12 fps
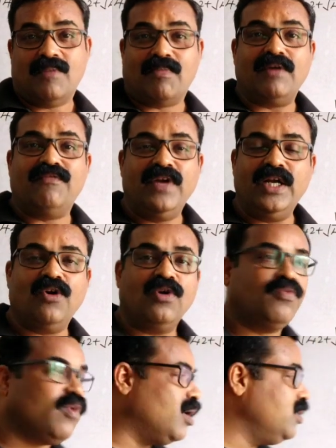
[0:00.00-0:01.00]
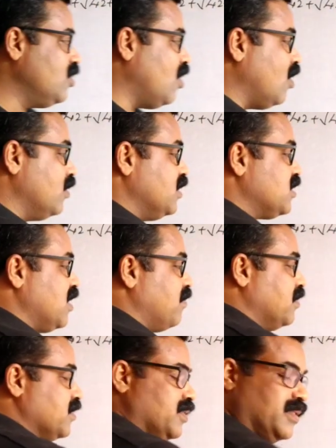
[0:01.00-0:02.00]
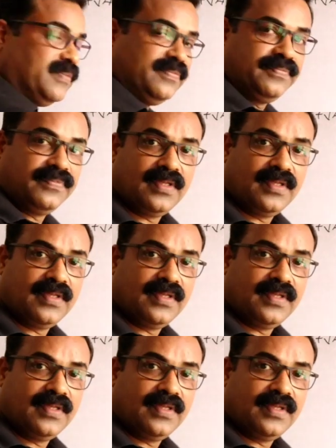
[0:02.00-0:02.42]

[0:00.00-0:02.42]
But we don't want all these numbers.